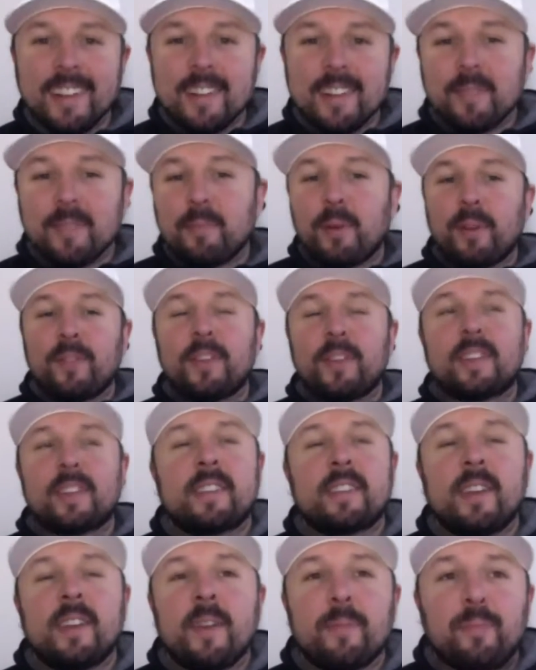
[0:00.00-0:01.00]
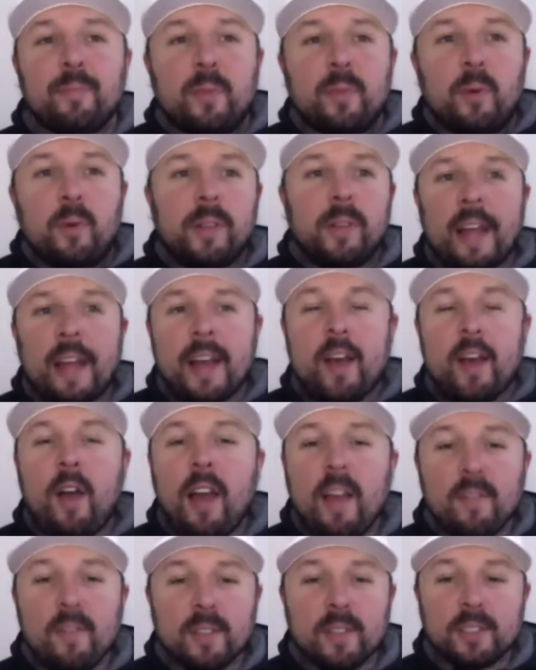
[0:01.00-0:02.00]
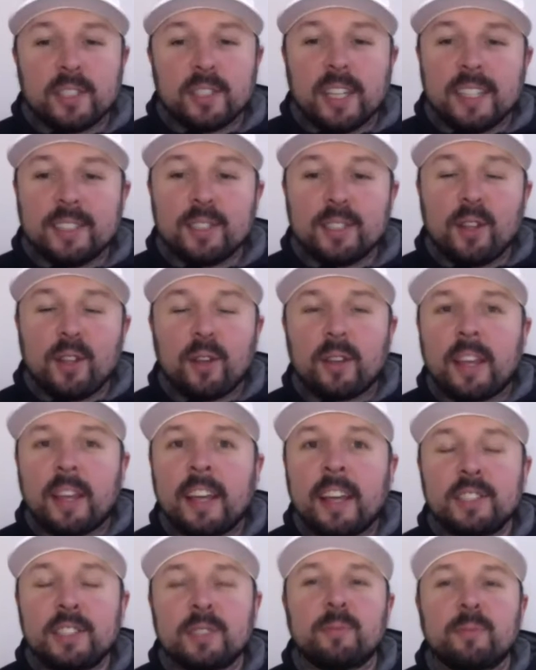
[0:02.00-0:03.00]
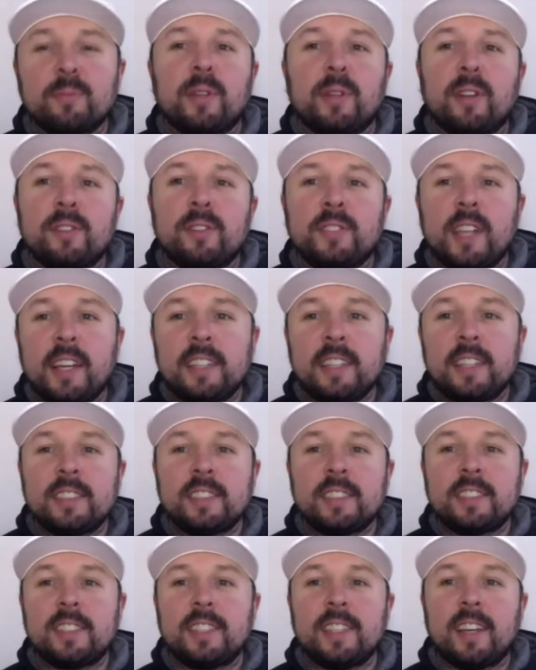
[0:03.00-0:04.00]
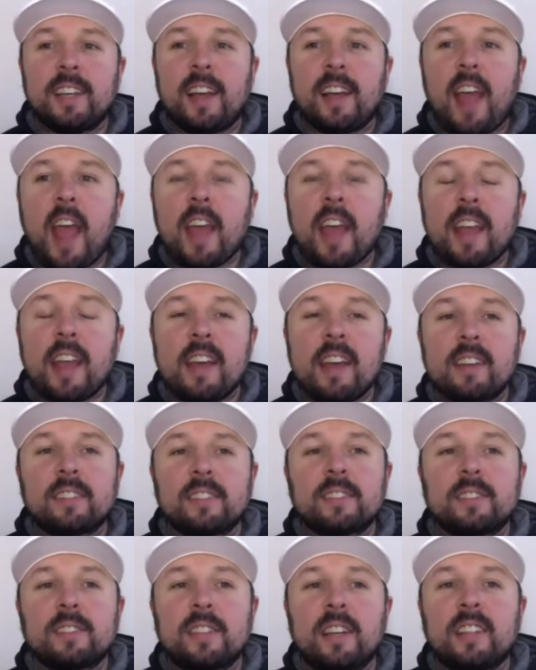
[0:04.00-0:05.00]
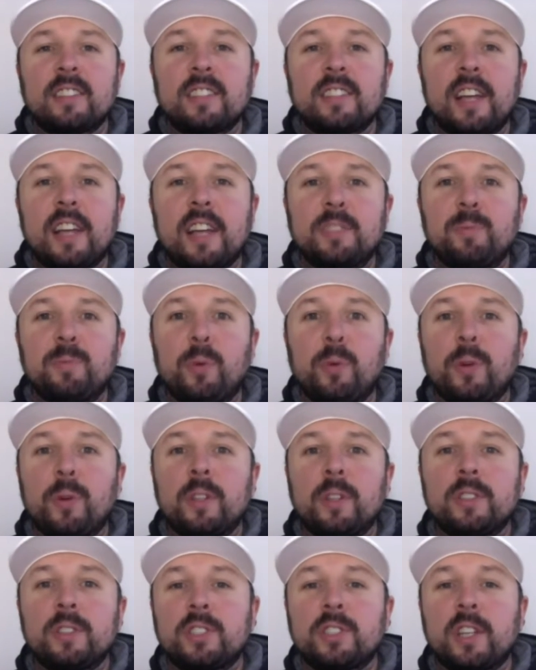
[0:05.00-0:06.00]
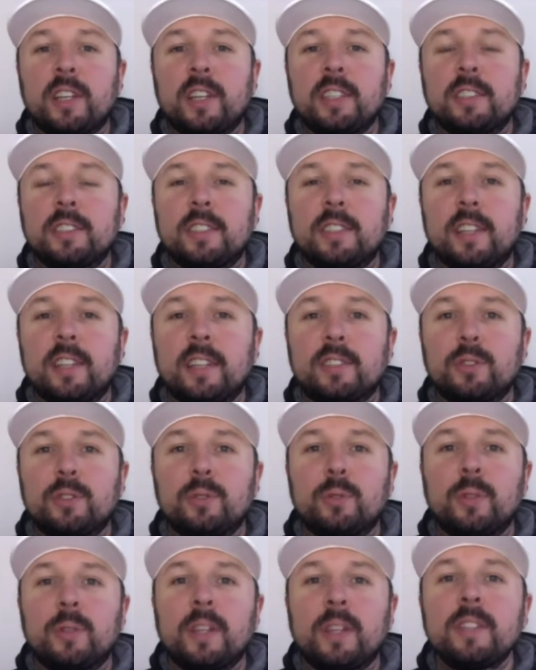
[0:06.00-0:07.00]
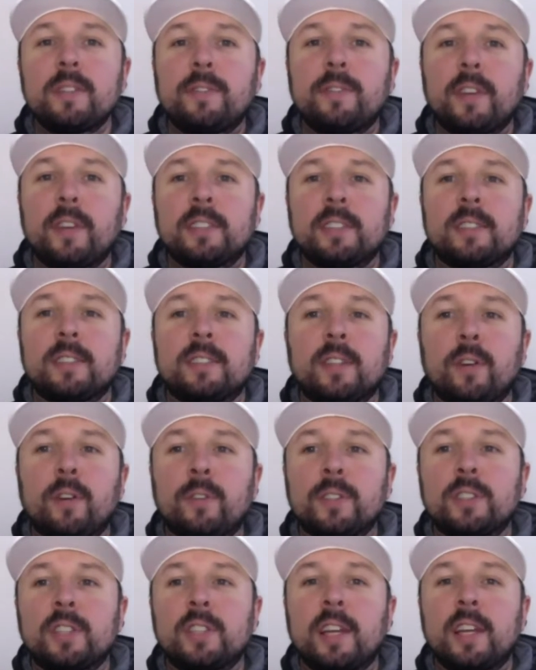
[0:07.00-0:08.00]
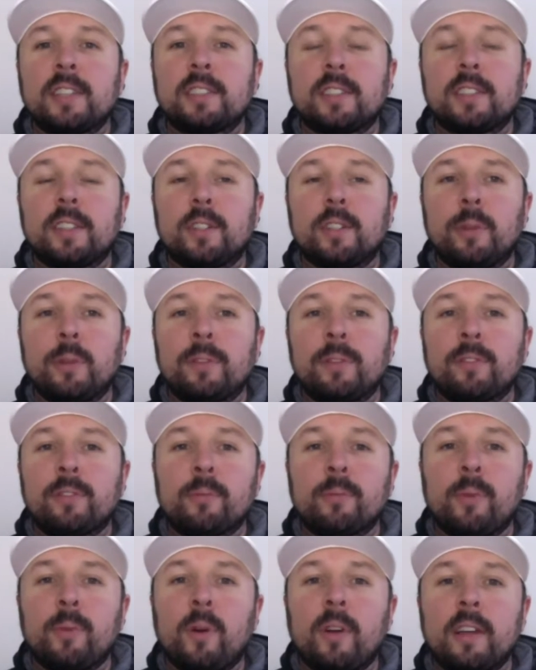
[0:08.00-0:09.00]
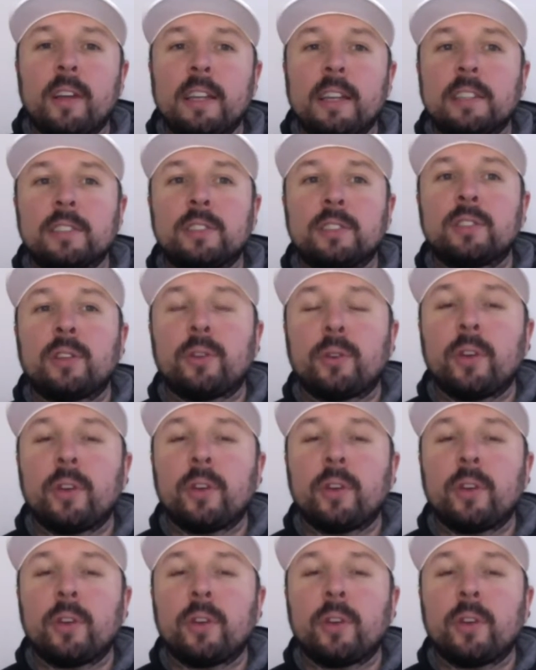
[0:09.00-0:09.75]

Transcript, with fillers: Perfect. Well, uh, I haven't changed location, but I've changed the uh, Hangout uh, dashboard has changed. The actual interface itself has changed a little bit from my end. So